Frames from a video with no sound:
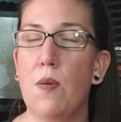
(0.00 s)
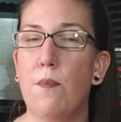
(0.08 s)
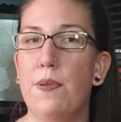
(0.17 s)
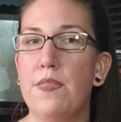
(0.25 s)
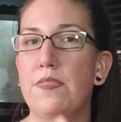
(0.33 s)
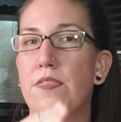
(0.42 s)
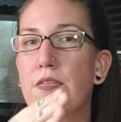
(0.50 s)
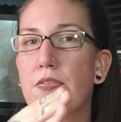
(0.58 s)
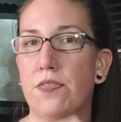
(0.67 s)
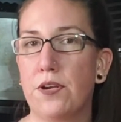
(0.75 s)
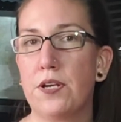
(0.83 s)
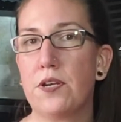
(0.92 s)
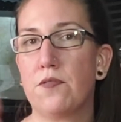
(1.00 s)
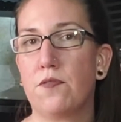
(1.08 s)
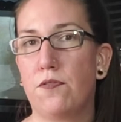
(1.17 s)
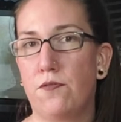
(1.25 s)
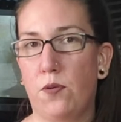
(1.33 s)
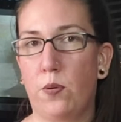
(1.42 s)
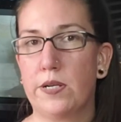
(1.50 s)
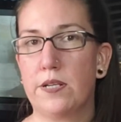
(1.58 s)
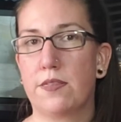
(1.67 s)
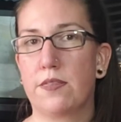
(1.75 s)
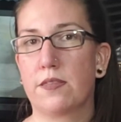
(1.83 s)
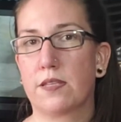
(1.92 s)
but the 3rd and
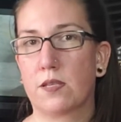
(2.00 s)
4th